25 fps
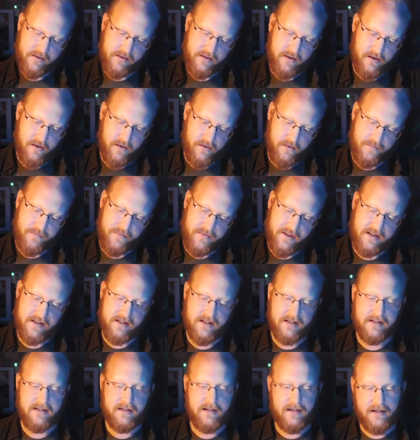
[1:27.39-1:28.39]
So
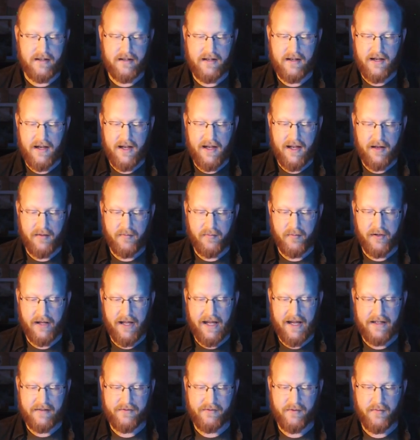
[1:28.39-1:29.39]
this is the
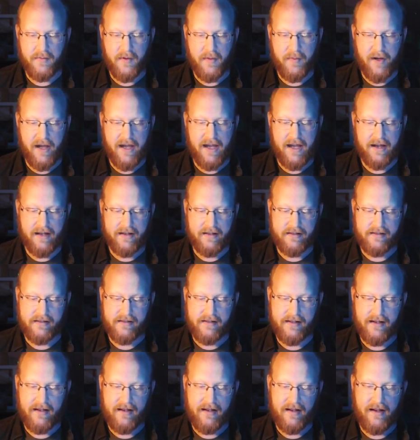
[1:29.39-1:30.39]
Blast from the
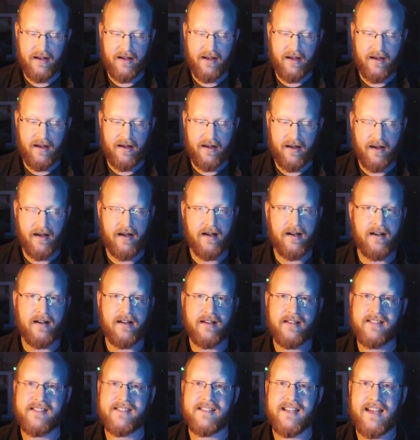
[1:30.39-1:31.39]
Past
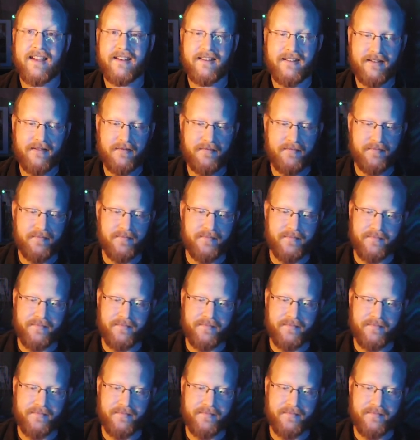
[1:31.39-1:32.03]
set.